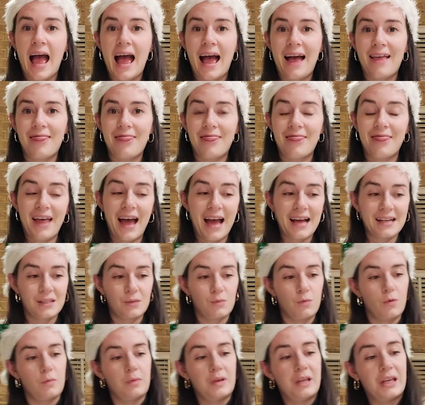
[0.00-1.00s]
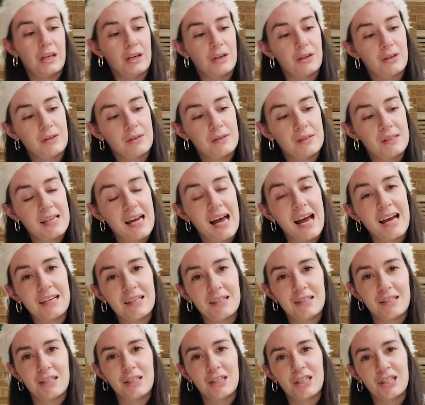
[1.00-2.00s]
And that's what we use
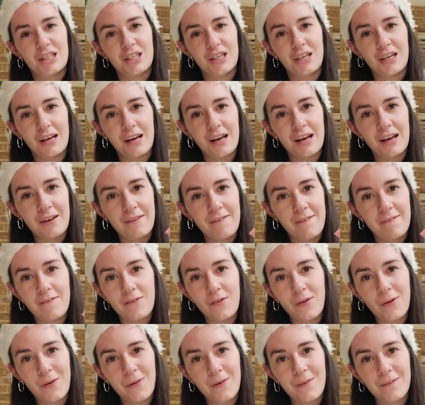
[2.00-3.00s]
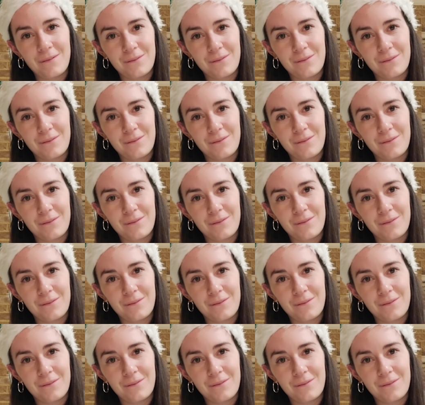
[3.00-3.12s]
icing sugar for.